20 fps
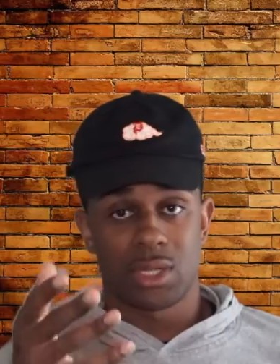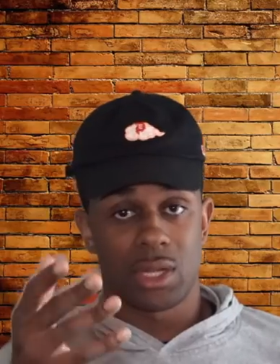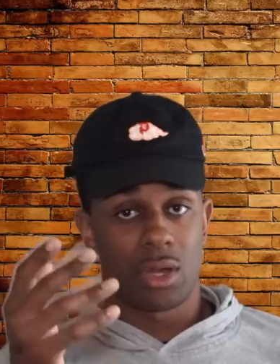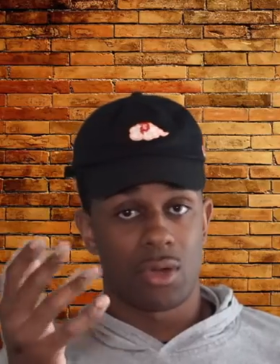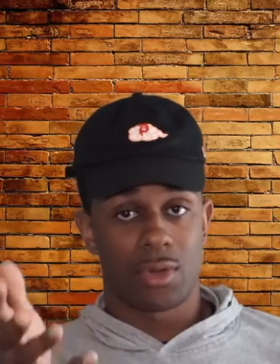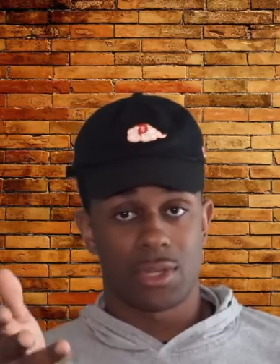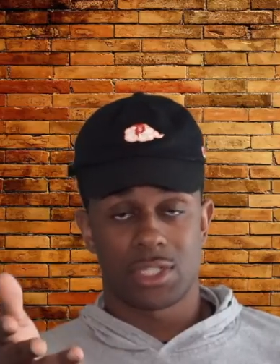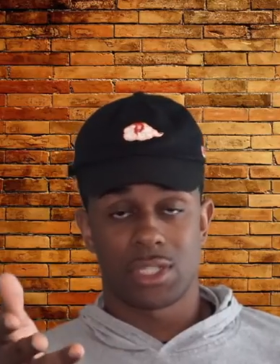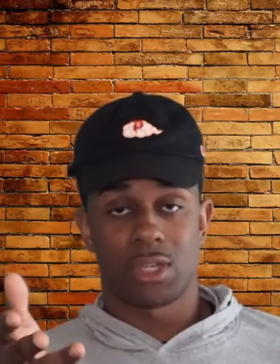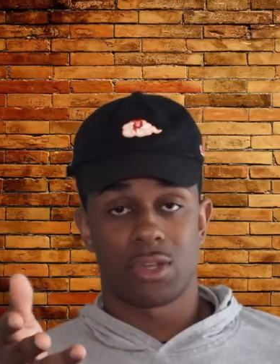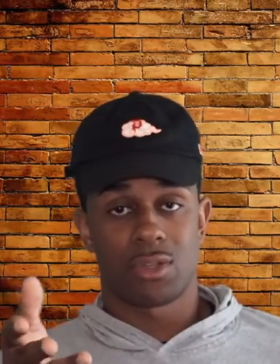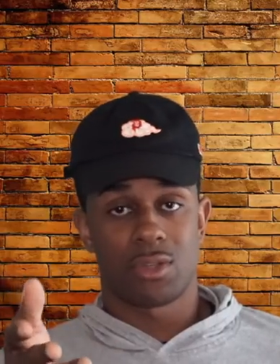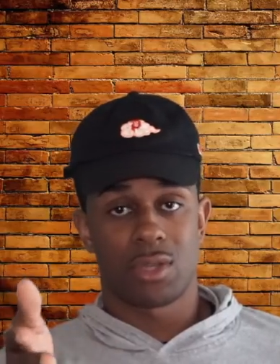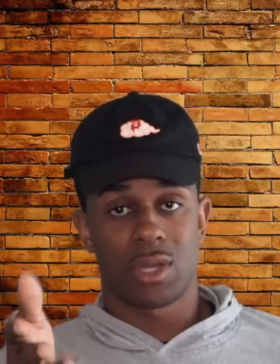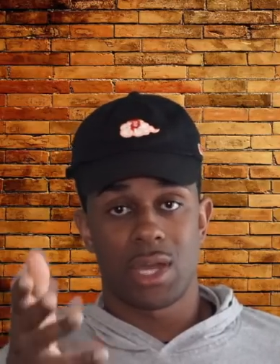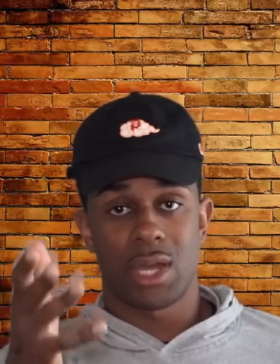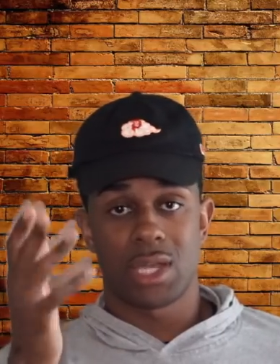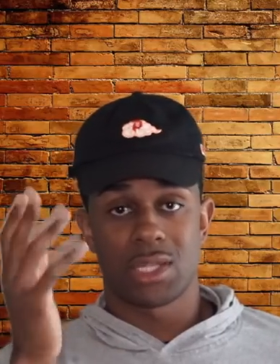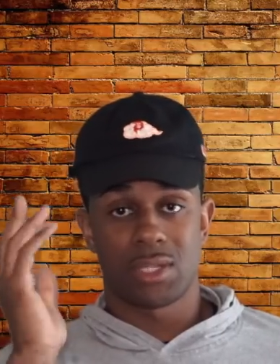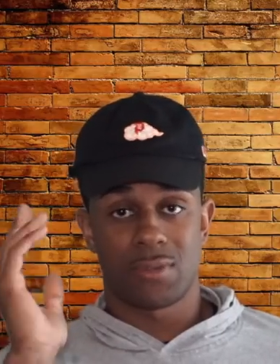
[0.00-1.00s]
I always tell you
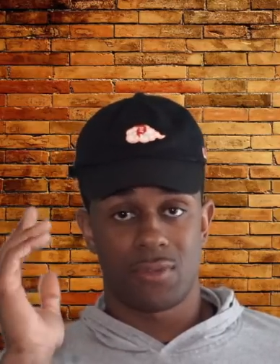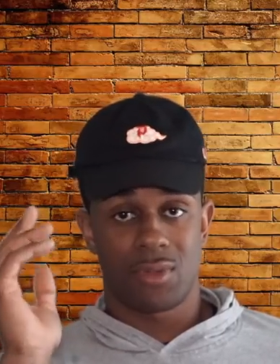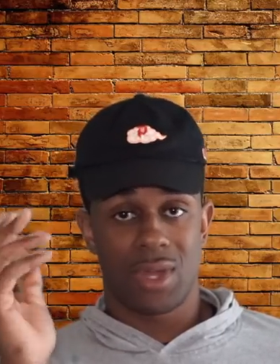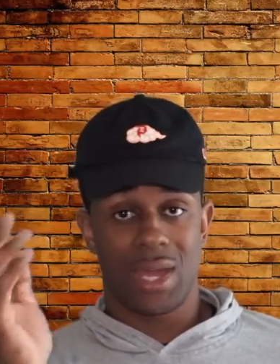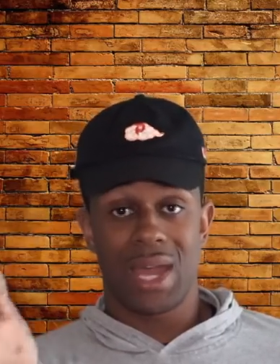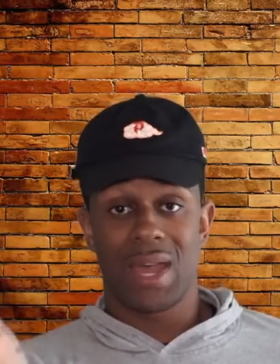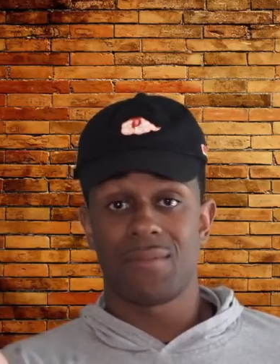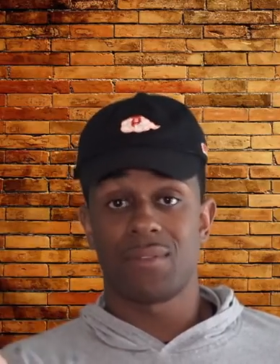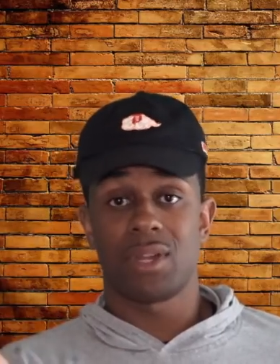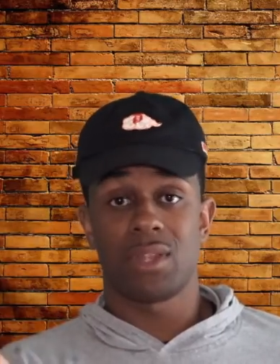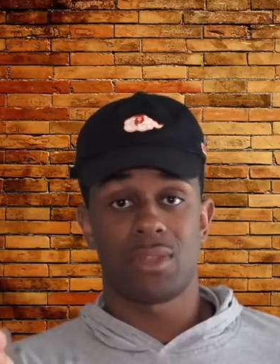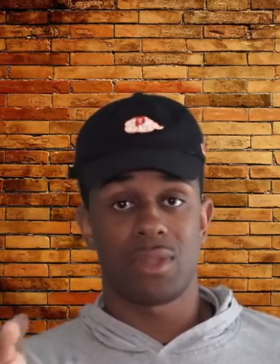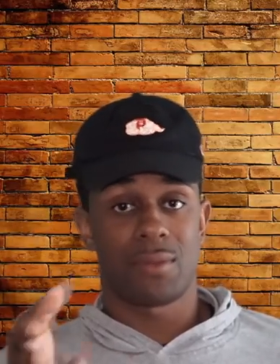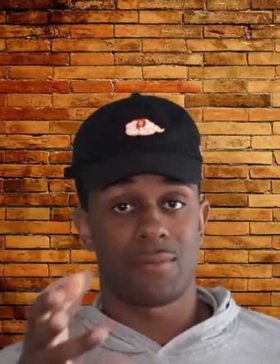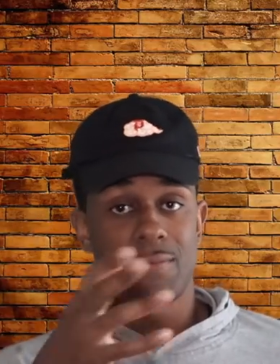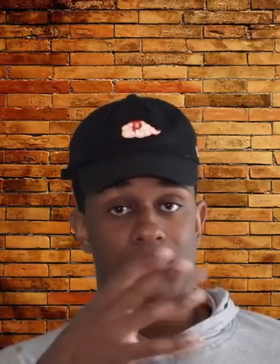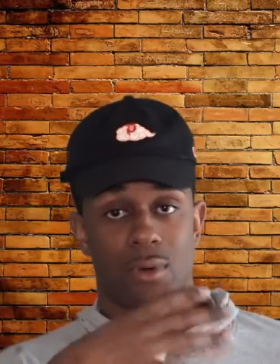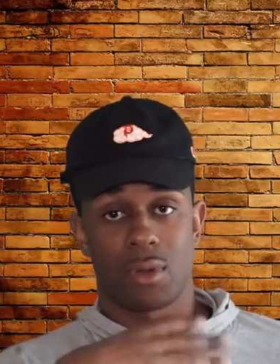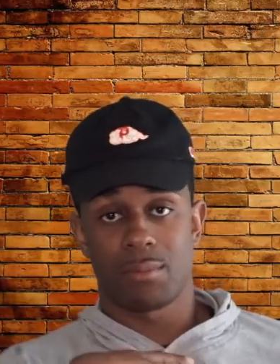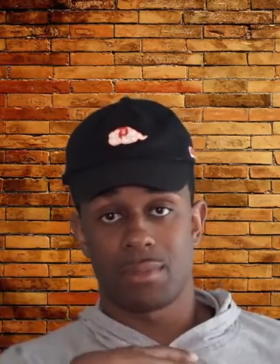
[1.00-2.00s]
guys, if you have anything
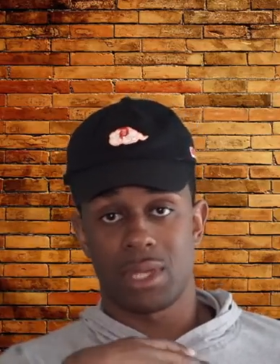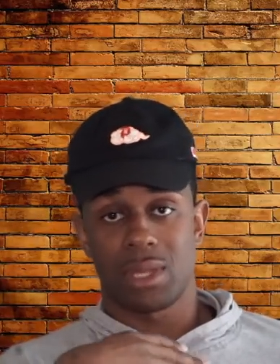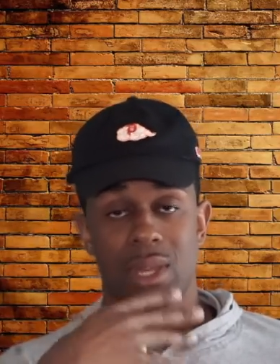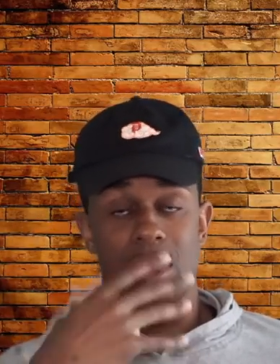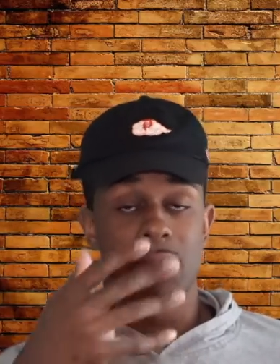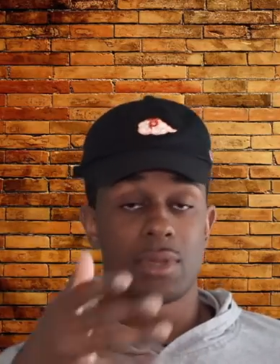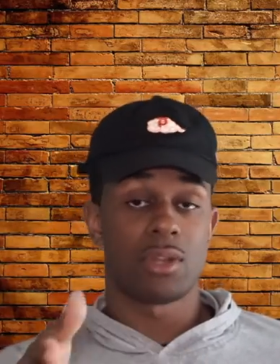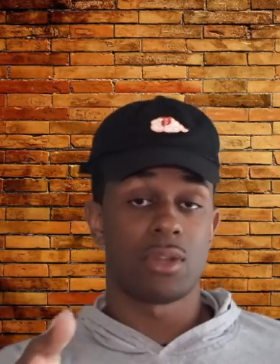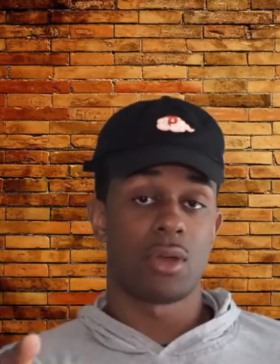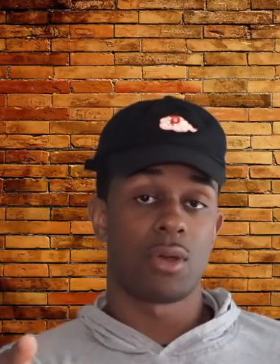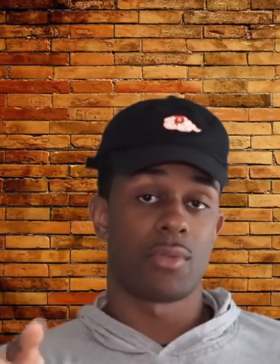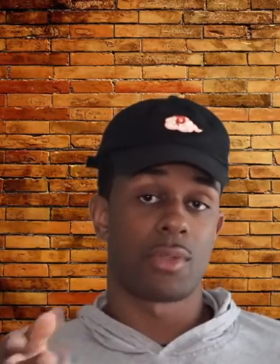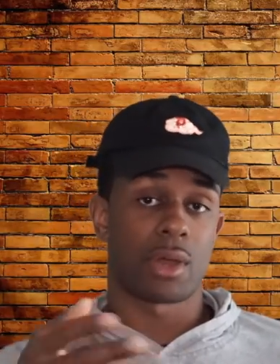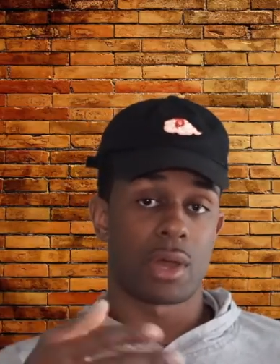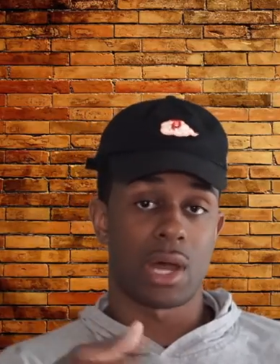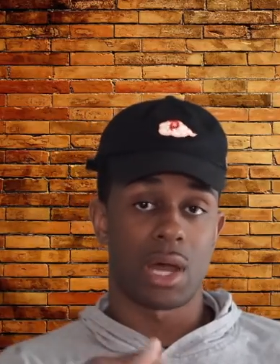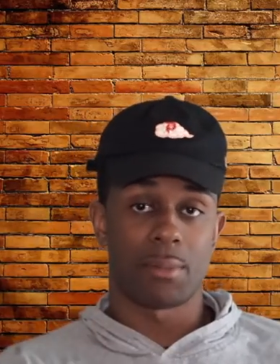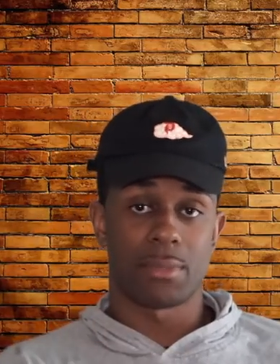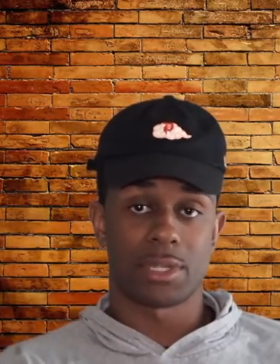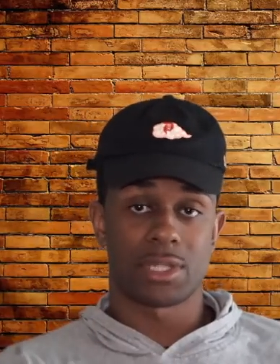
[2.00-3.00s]
for me, let me know in the
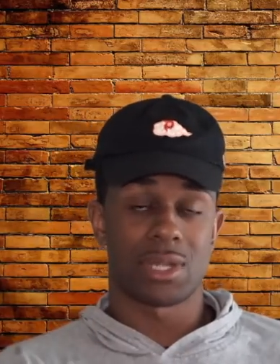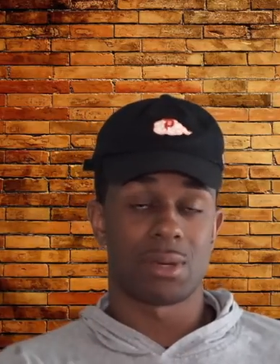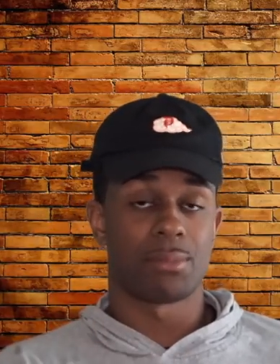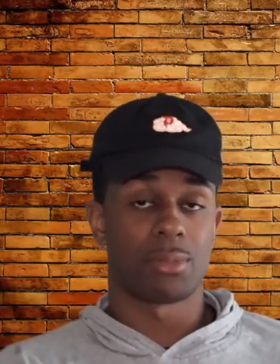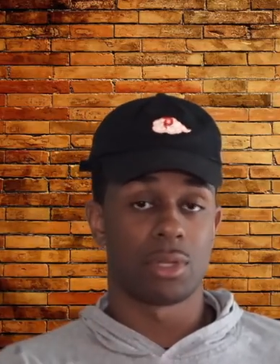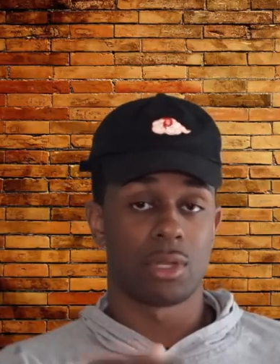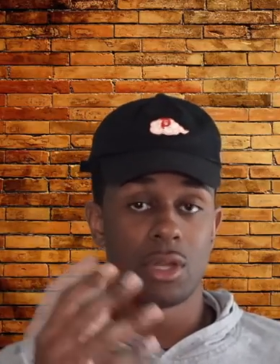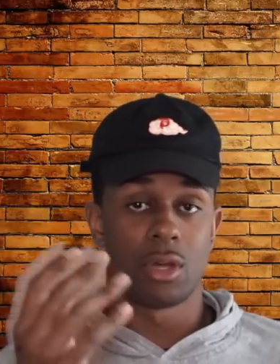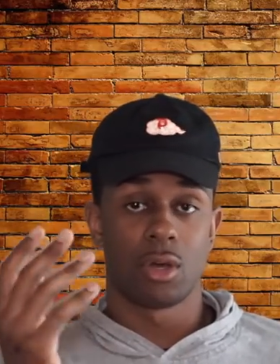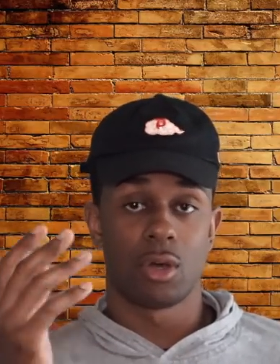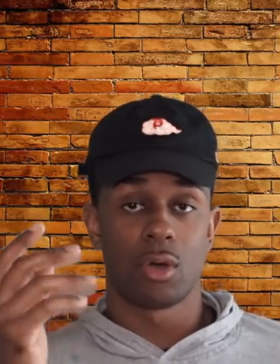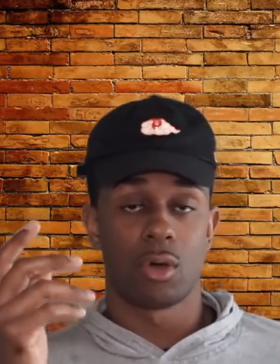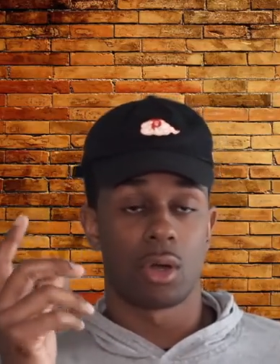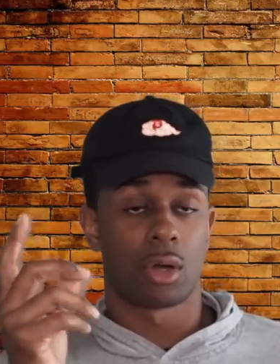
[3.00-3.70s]
comments down below,